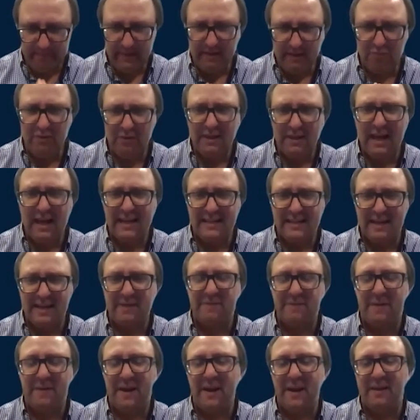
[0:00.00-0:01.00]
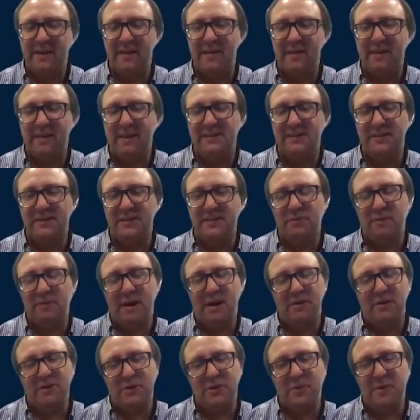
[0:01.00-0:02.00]
really identifying the thesis
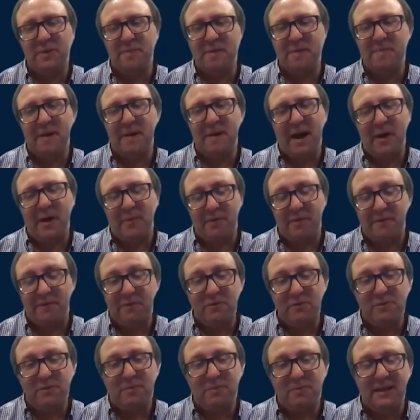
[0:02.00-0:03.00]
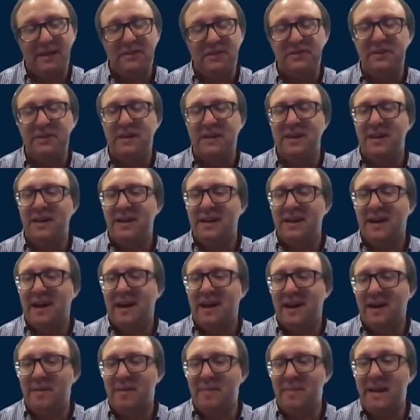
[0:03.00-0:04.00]
around doing Membio in the first place,
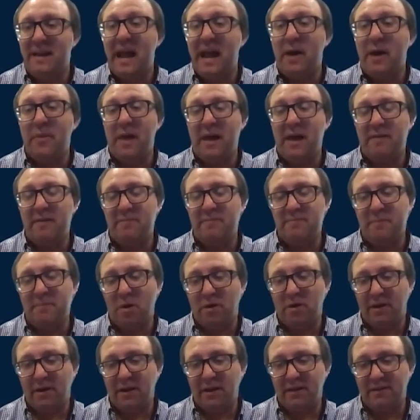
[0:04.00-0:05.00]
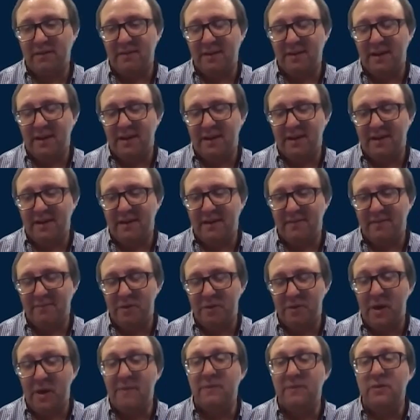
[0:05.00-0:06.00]
and how that market
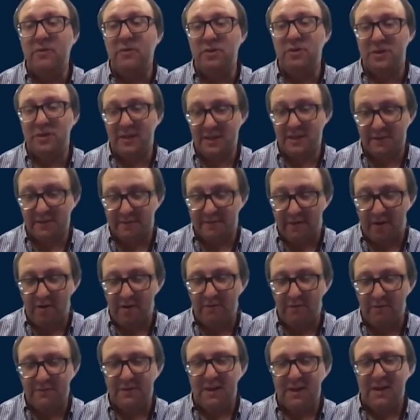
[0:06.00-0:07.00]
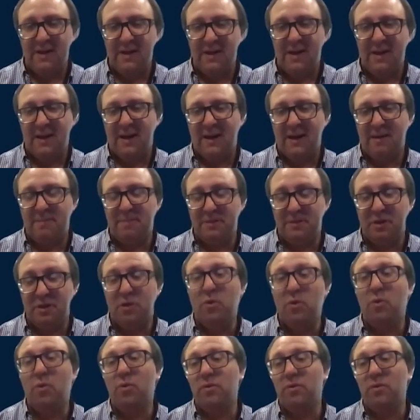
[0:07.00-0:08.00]
evolution has evolved. but the
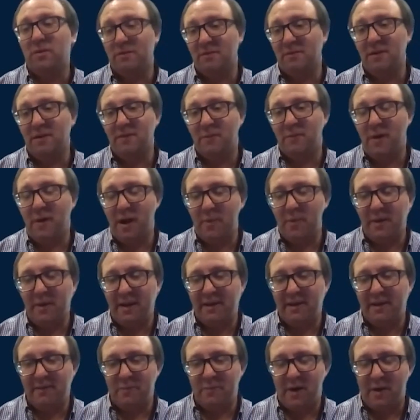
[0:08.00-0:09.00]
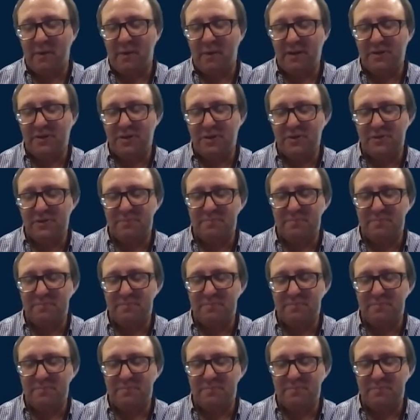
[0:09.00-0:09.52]
core of why we chose